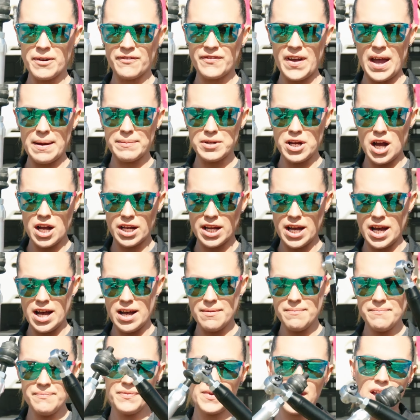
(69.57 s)
fab dot
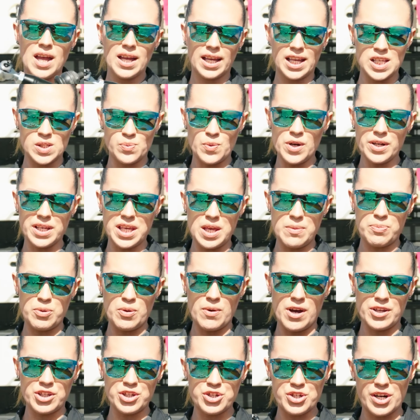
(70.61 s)
com because we'll keep you
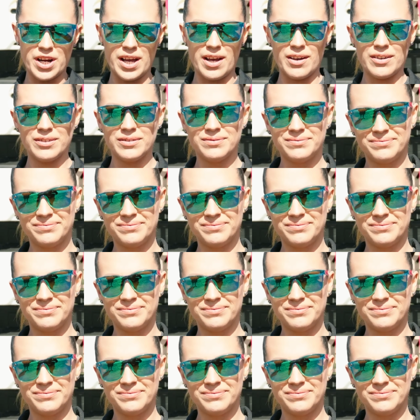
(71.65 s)
on the trail.